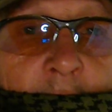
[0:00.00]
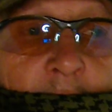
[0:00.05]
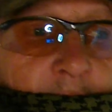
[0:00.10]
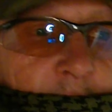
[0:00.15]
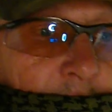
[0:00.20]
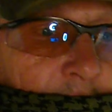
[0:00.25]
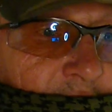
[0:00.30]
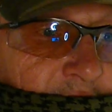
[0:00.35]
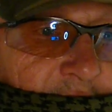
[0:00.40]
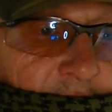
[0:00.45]

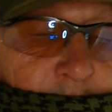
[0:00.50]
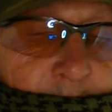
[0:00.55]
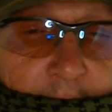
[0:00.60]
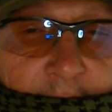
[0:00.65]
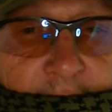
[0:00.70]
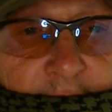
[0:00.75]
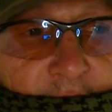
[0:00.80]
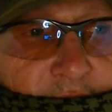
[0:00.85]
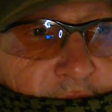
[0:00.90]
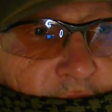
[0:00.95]
let's head
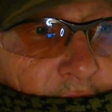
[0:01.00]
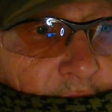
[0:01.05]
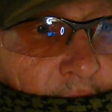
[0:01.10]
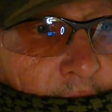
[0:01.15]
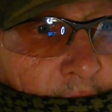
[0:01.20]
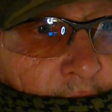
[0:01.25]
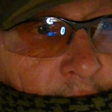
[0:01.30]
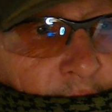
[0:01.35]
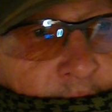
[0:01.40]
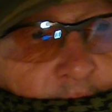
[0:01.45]
back into the
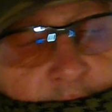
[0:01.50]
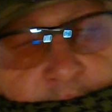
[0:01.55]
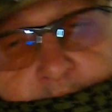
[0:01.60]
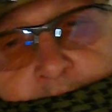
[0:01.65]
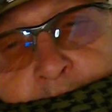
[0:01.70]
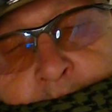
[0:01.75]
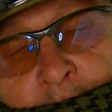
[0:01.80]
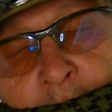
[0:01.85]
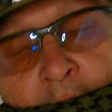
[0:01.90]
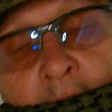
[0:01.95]

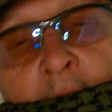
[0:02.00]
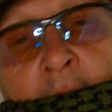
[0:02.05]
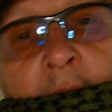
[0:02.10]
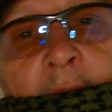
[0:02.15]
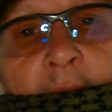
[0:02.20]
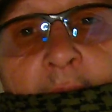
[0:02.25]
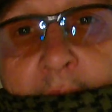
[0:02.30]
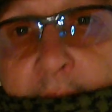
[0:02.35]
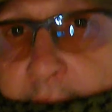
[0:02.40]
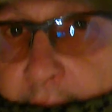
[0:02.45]

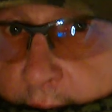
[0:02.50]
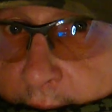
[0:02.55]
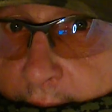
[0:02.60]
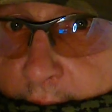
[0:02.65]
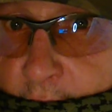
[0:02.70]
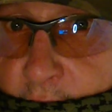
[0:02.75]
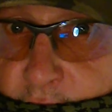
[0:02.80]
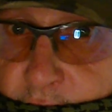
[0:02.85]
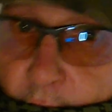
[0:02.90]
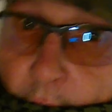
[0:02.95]

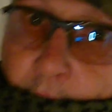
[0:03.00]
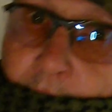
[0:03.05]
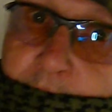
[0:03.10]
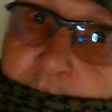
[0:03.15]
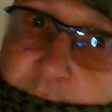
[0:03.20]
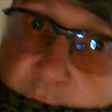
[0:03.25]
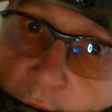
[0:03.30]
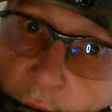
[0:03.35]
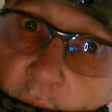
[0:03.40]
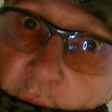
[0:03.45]
airsoft
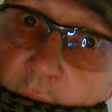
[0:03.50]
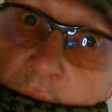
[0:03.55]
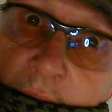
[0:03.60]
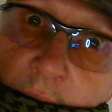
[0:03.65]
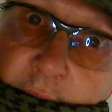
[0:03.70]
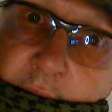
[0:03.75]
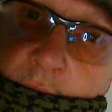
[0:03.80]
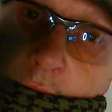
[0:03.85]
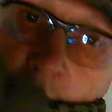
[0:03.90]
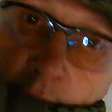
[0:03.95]
toy
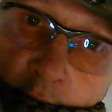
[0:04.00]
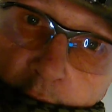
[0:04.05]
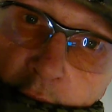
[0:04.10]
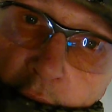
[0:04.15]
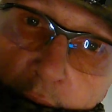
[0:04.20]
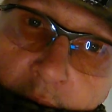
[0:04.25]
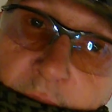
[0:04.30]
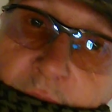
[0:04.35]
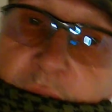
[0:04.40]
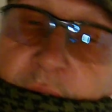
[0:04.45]
gun
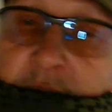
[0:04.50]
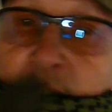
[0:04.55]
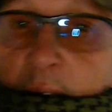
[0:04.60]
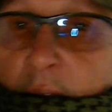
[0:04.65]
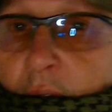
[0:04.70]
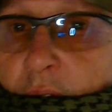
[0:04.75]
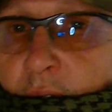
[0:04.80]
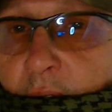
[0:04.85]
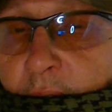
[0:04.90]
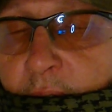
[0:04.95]
room for the
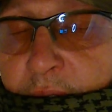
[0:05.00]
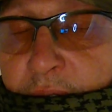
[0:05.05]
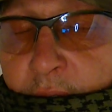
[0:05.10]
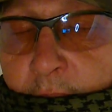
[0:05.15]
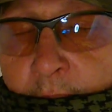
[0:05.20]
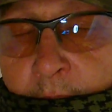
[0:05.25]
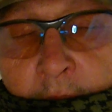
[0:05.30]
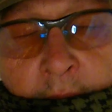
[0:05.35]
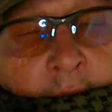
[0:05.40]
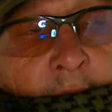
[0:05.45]

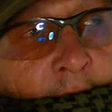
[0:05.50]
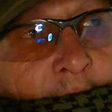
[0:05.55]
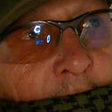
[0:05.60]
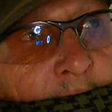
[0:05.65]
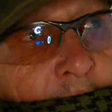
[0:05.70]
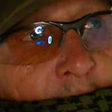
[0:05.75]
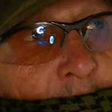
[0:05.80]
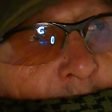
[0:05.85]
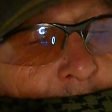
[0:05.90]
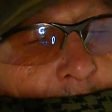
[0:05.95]
algorithm,
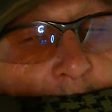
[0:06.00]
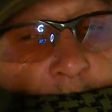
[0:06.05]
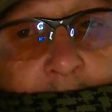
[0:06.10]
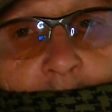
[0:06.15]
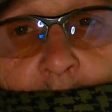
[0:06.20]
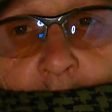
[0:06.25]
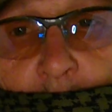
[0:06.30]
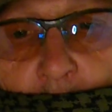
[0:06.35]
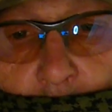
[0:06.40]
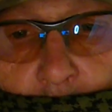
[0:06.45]

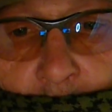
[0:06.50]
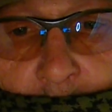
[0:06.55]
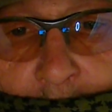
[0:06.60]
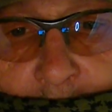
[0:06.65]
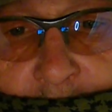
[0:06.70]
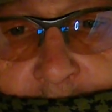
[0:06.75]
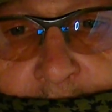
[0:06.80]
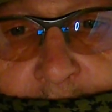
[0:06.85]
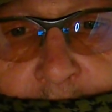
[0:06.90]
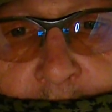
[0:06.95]
and we'll
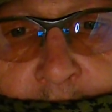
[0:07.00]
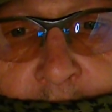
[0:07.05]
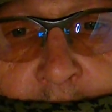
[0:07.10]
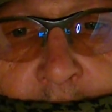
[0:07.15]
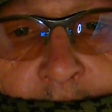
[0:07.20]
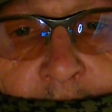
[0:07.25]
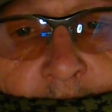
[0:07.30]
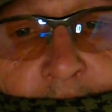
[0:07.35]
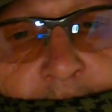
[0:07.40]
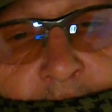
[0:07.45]
have a
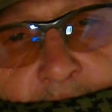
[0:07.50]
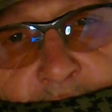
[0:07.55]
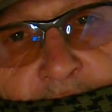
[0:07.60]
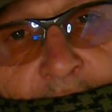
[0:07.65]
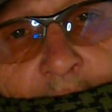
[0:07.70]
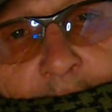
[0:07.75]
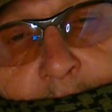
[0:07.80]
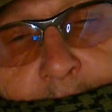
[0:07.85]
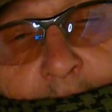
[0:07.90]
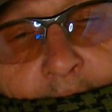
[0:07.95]

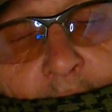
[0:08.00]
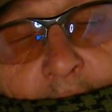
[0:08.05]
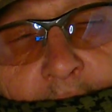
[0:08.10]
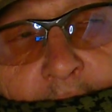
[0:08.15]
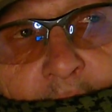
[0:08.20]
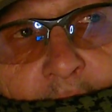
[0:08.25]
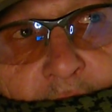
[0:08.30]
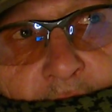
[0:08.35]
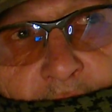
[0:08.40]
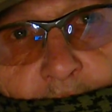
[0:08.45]
chat about
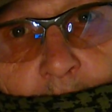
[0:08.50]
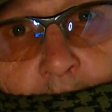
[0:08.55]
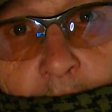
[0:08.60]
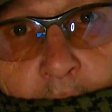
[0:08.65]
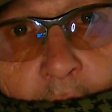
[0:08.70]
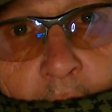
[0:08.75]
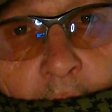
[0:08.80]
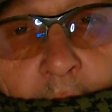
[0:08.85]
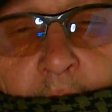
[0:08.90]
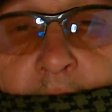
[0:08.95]
it some
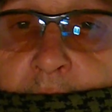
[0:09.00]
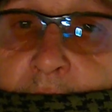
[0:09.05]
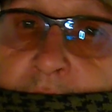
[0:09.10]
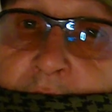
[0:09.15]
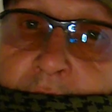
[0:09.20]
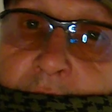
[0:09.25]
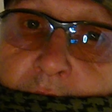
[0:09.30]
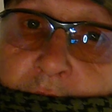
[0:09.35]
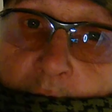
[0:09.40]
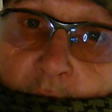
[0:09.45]
more.
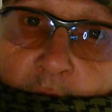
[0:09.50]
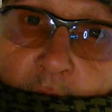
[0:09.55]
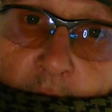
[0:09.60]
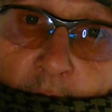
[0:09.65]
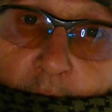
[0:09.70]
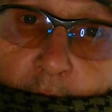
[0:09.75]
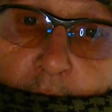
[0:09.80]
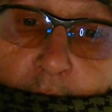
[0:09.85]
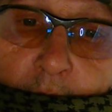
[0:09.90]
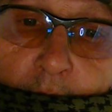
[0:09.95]

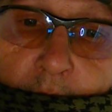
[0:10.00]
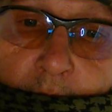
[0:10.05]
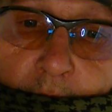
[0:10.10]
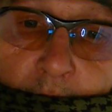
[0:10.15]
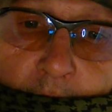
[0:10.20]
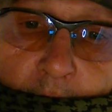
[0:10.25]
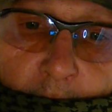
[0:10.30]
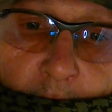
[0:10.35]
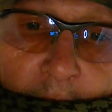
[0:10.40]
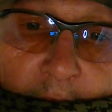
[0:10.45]

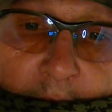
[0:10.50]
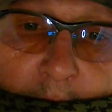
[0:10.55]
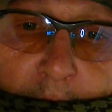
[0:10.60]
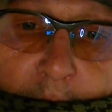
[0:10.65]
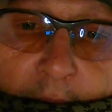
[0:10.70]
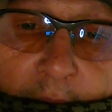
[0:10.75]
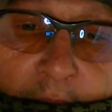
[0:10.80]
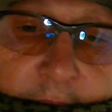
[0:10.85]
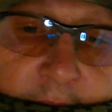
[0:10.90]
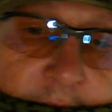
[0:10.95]
Right
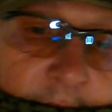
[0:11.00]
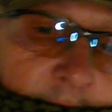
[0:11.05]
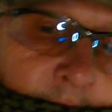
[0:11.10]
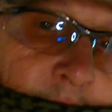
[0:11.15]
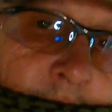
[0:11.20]
back.